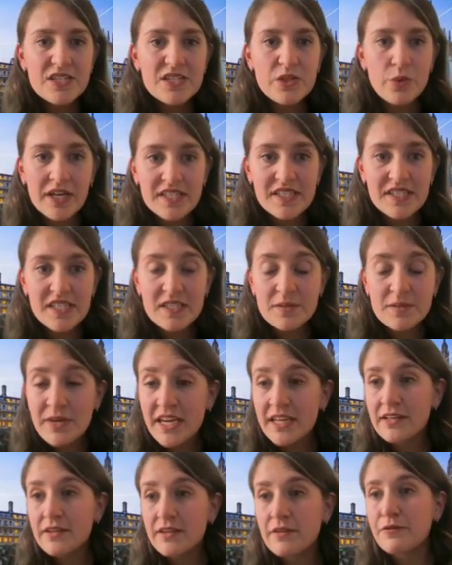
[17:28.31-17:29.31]
So what does this
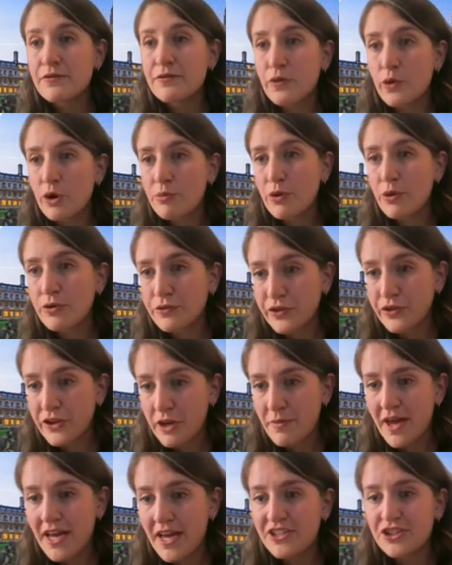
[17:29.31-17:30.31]
mean for
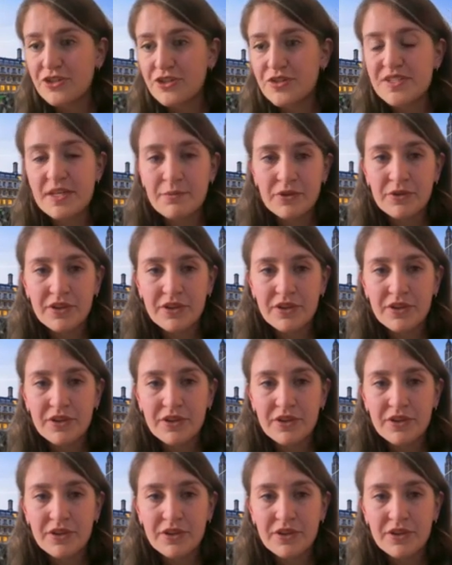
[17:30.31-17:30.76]
portfolio managers